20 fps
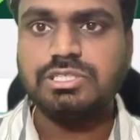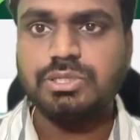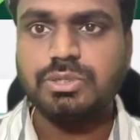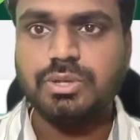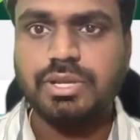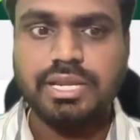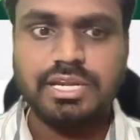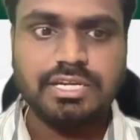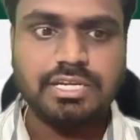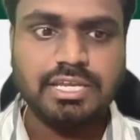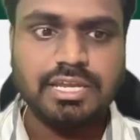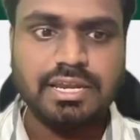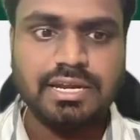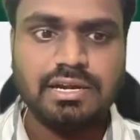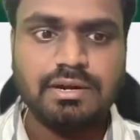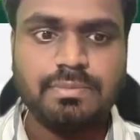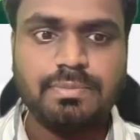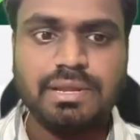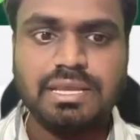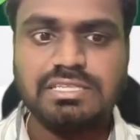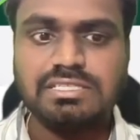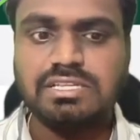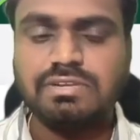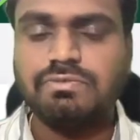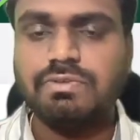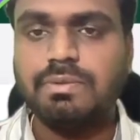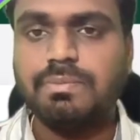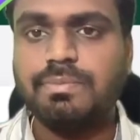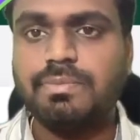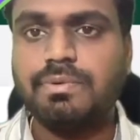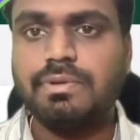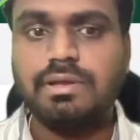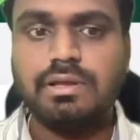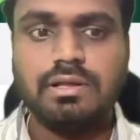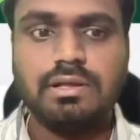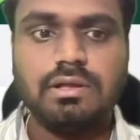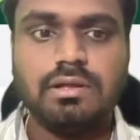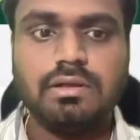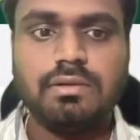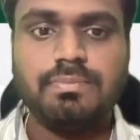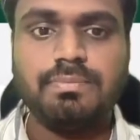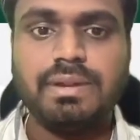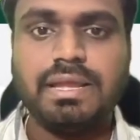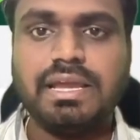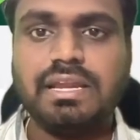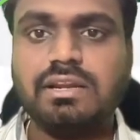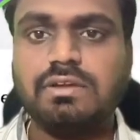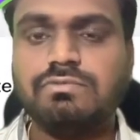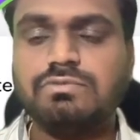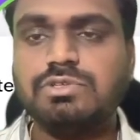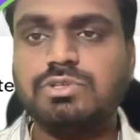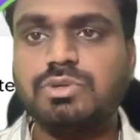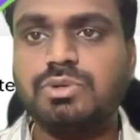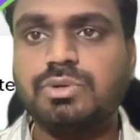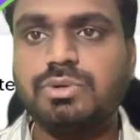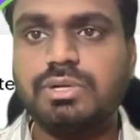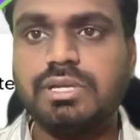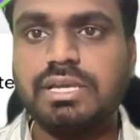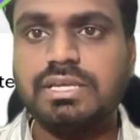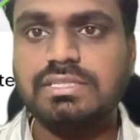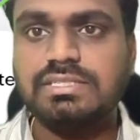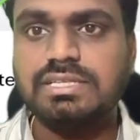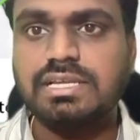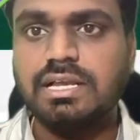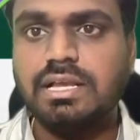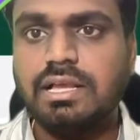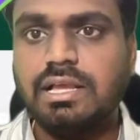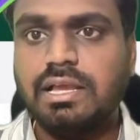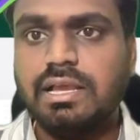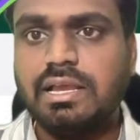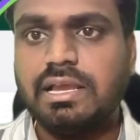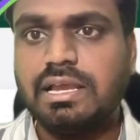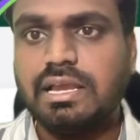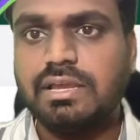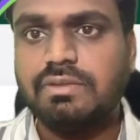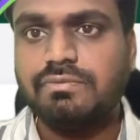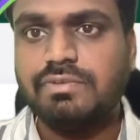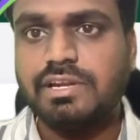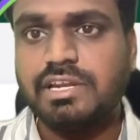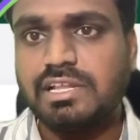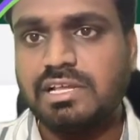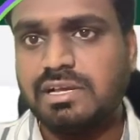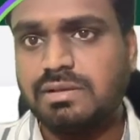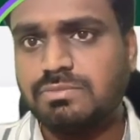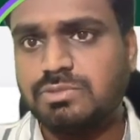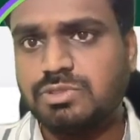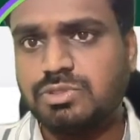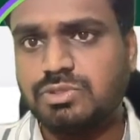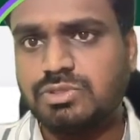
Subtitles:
you get enterprise level plan of Zoho Desk, and when it comes to